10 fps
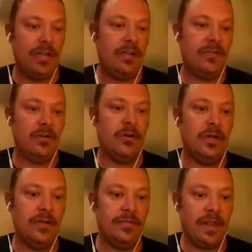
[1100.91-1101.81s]
And so
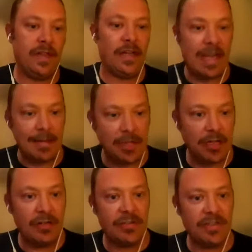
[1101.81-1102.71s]
if they came
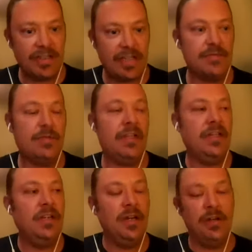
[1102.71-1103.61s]
here successfully,